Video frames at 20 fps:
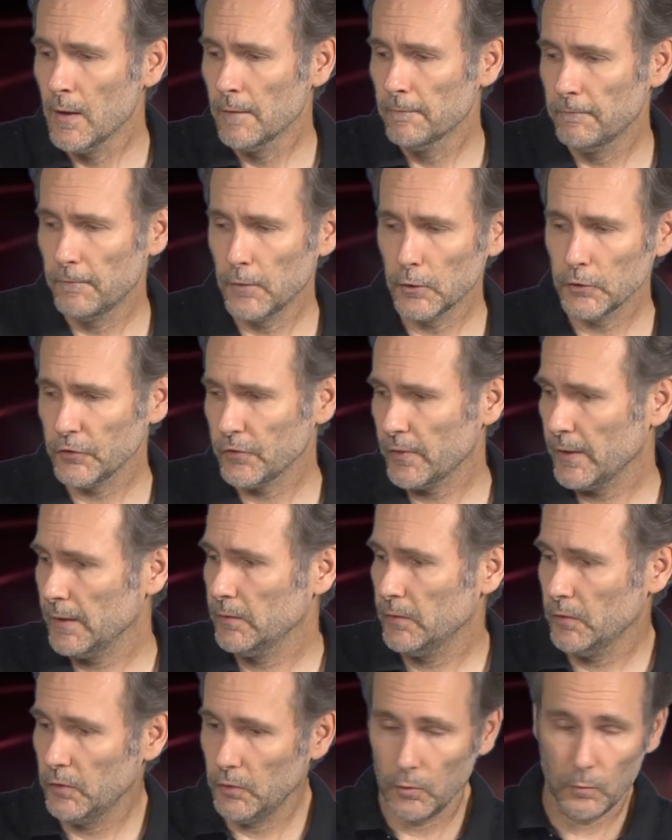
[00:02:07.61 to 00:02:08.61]
First
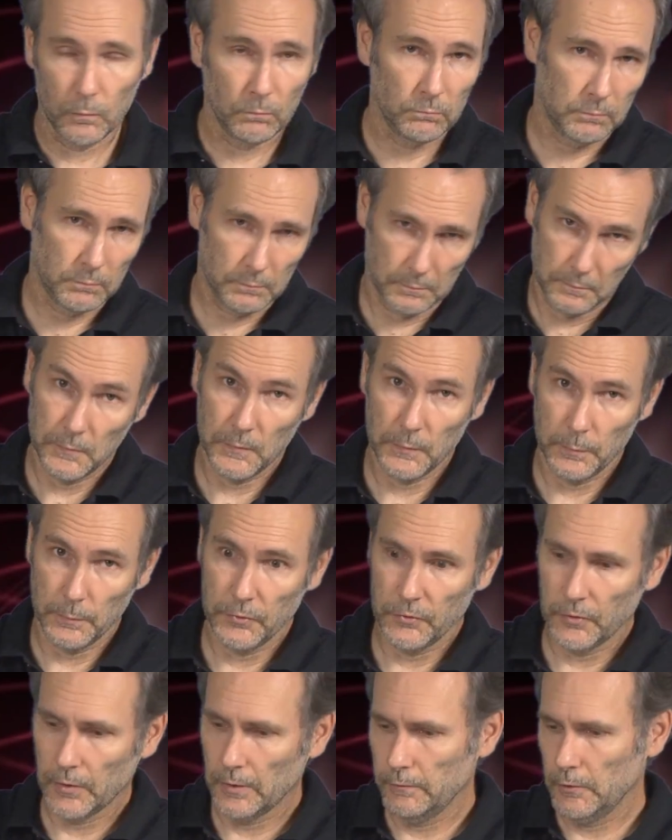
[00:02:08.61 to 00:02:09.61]
thing to do, I'm
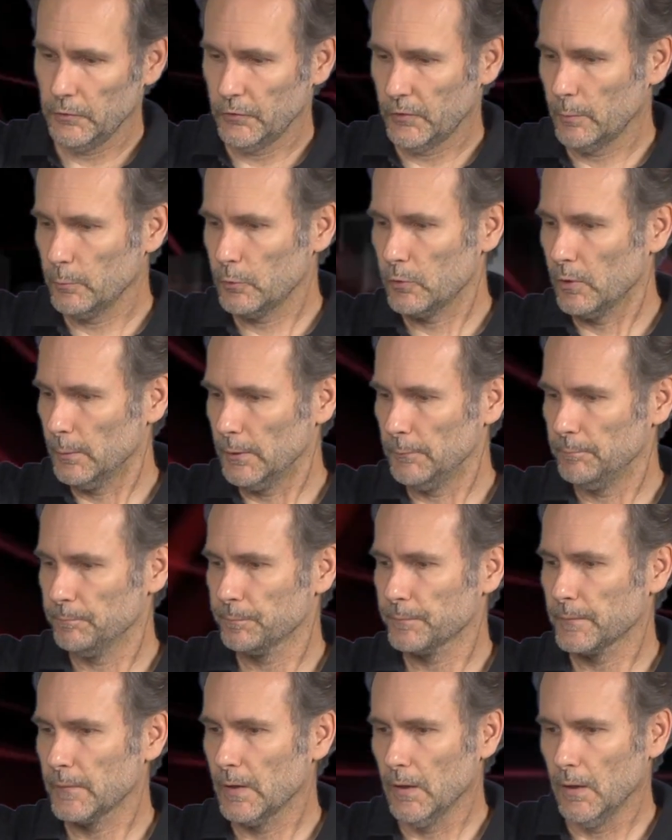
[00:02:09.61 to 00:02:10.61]
gonna save you some trouble,
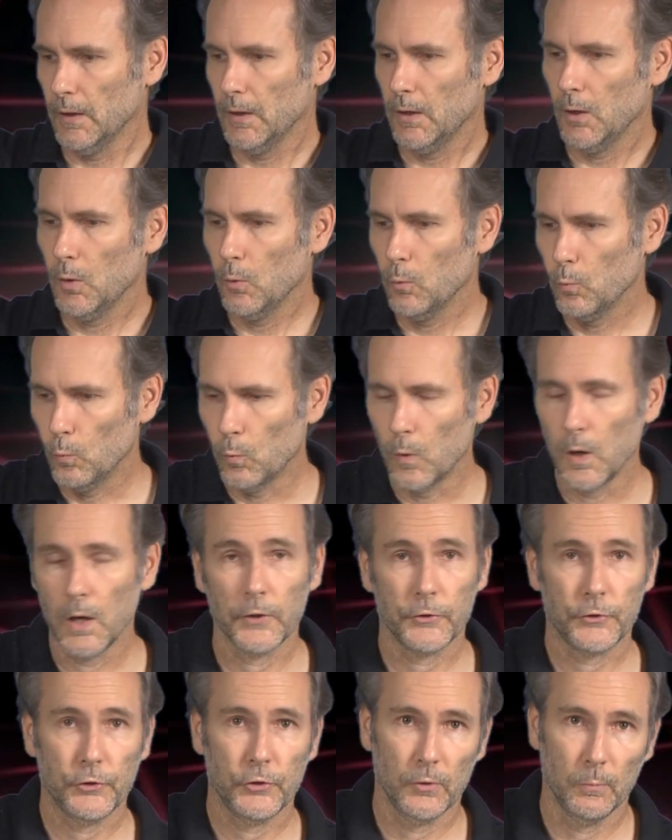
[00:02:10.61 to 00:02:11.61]

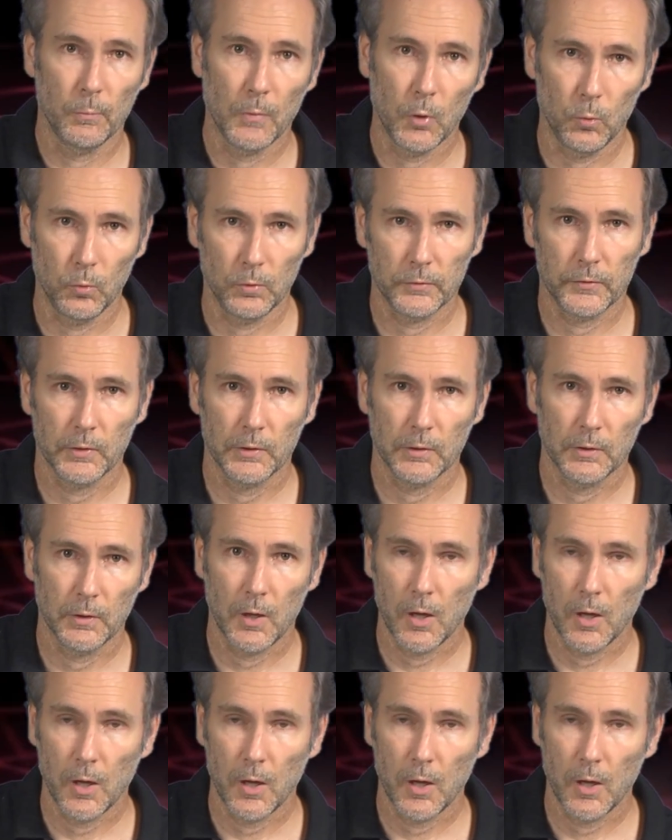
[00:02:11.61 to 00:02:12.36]
wash your mold.